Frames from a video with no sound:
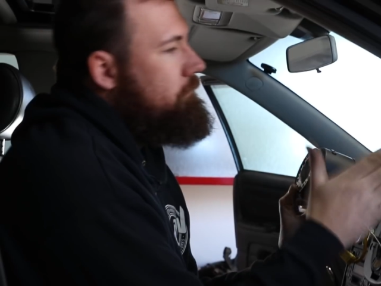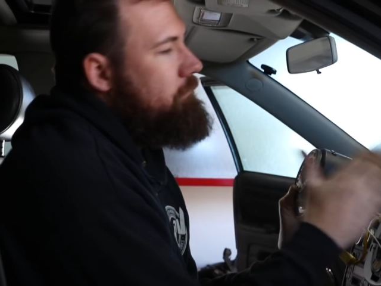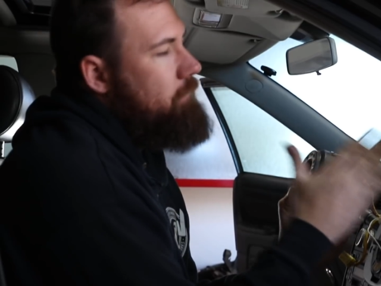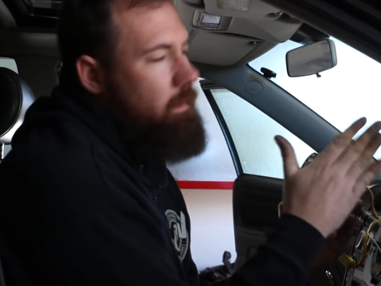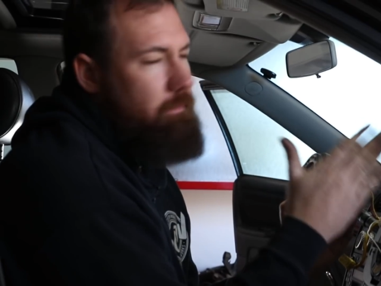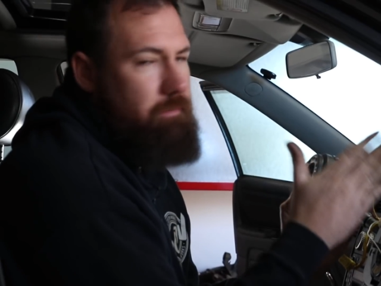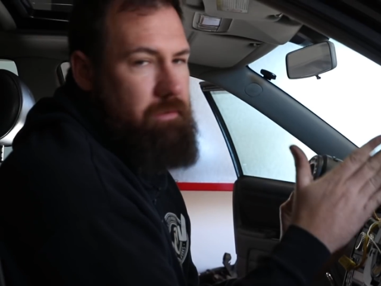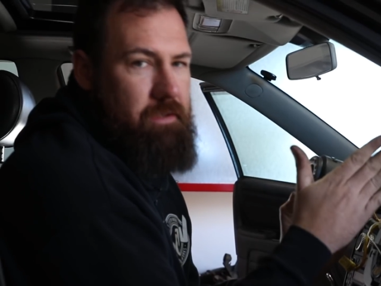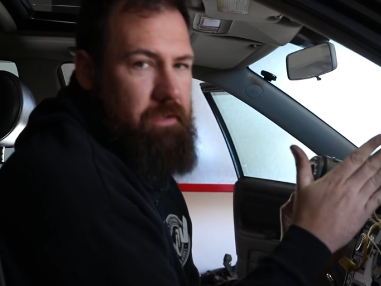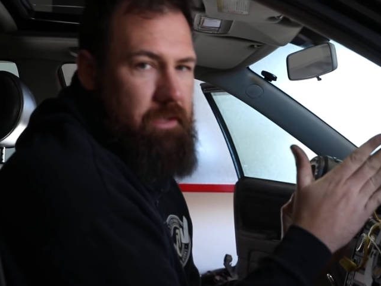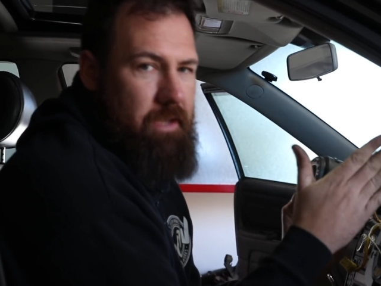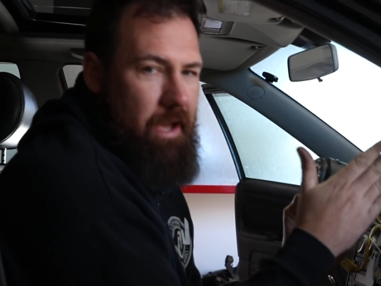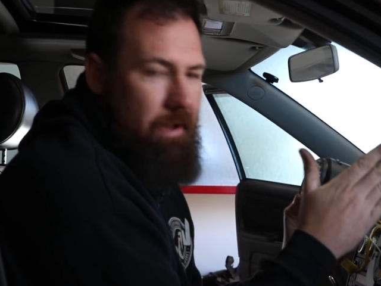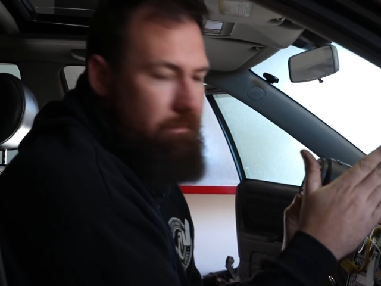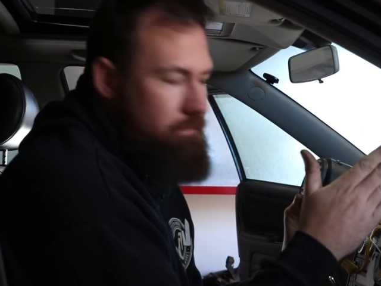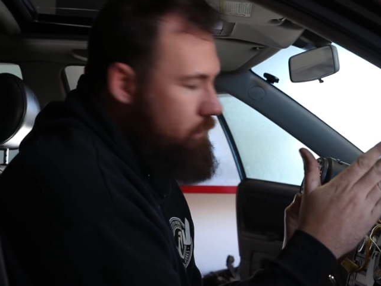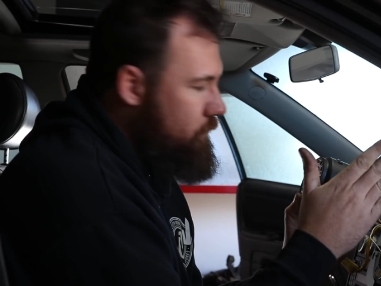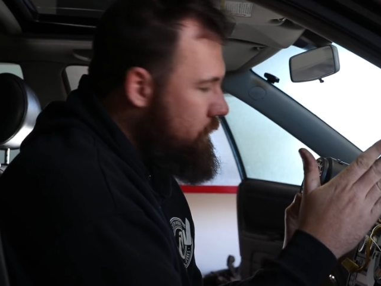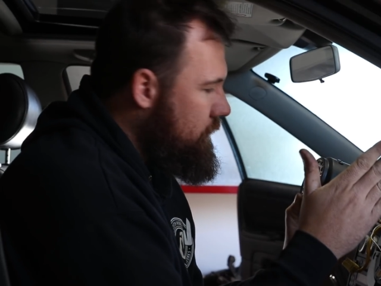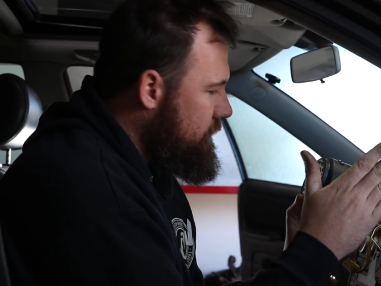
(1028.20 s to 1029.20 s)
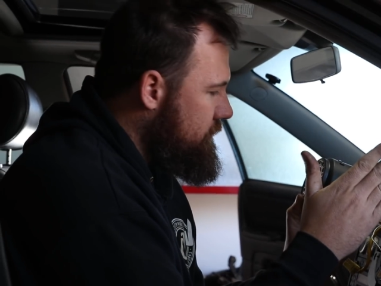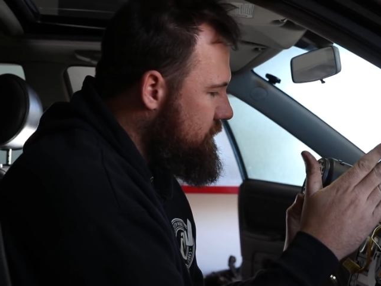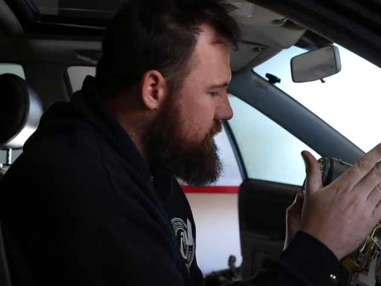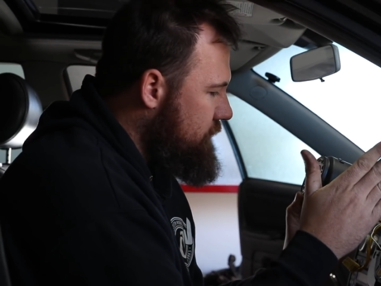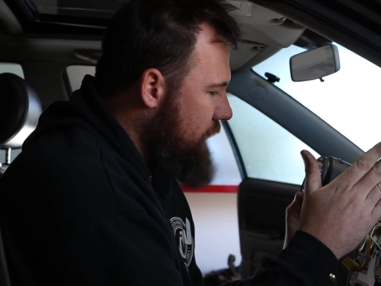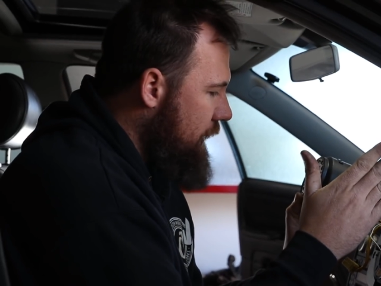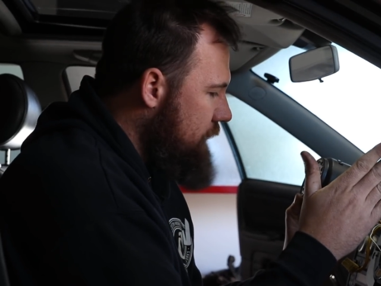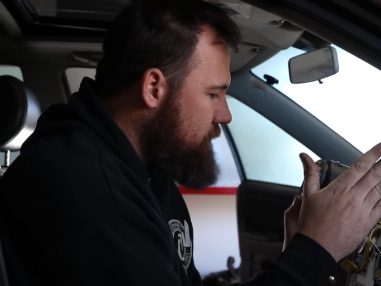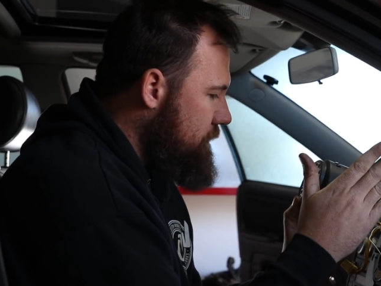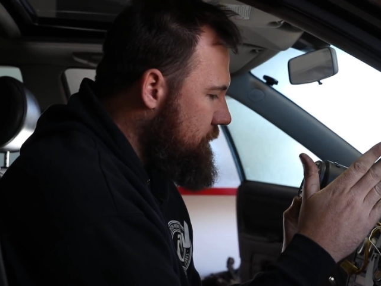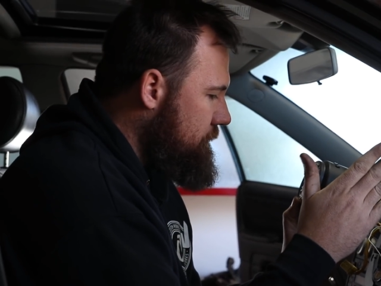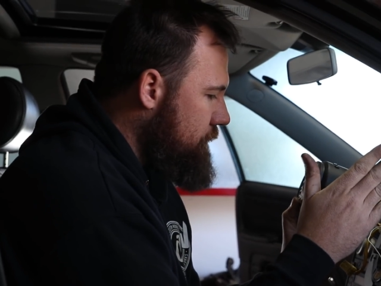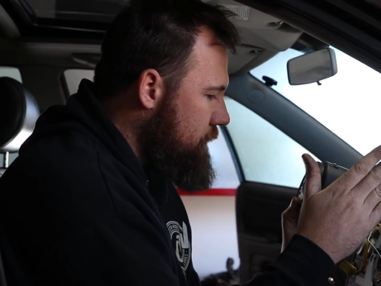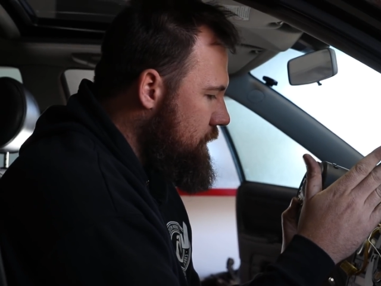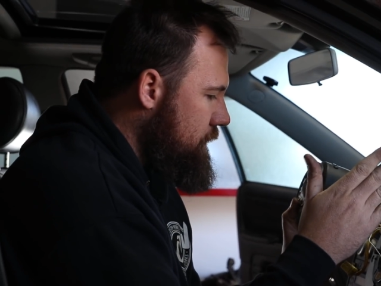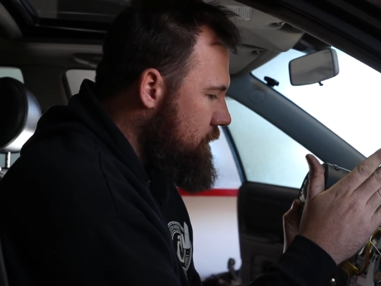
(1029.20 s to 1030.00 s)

obviously you have your wheels straight before